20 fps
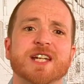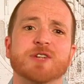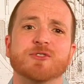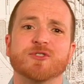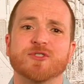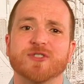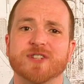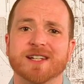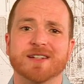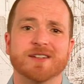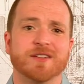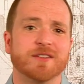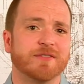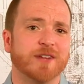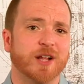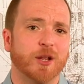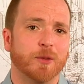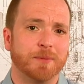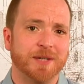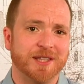interested in
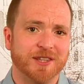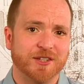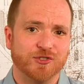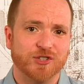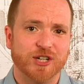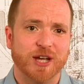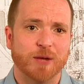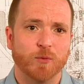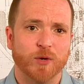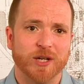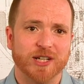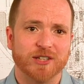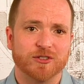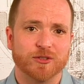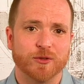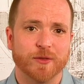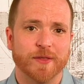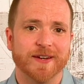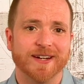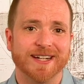developing the Jetwing
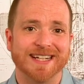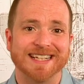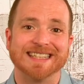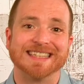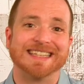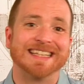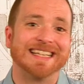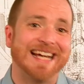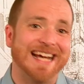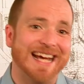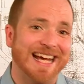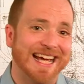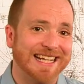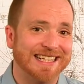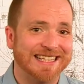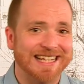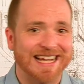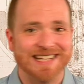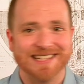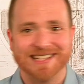so that it can
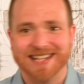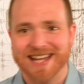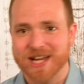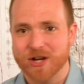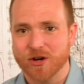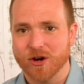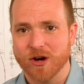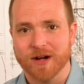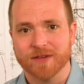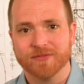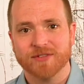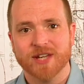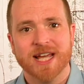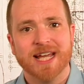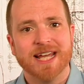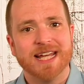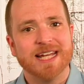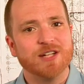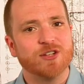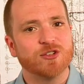land and take off.
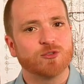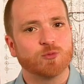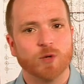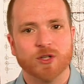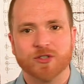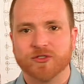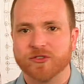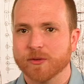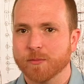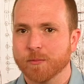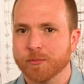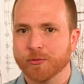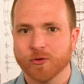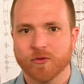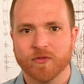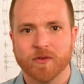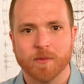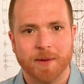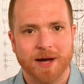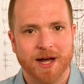He just wants to
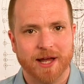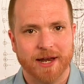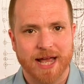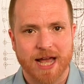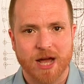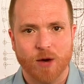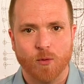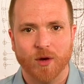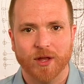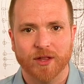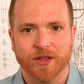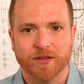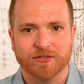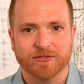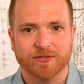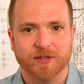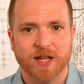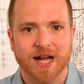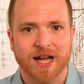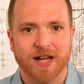improve upon how well it
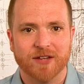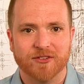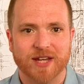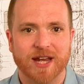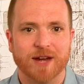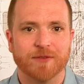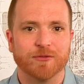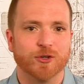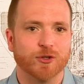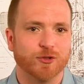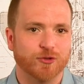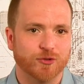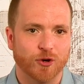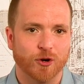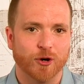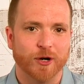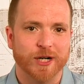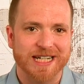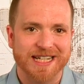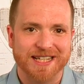flies after it's
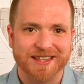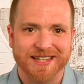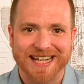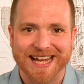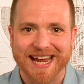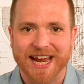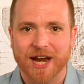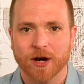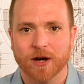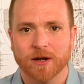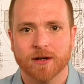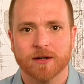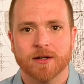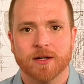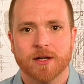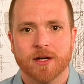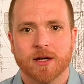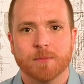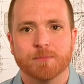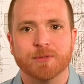already in the air.
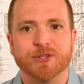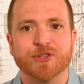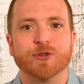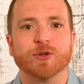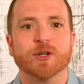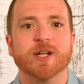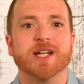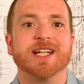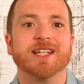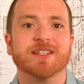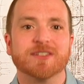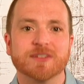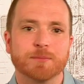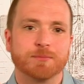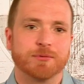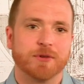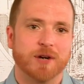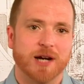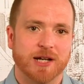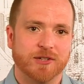But there is a
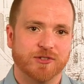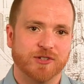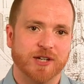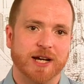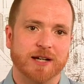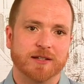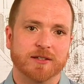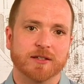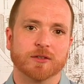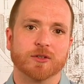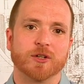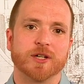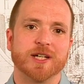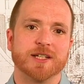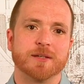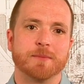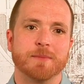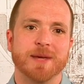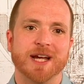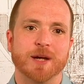project
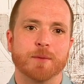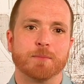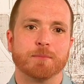looking to make a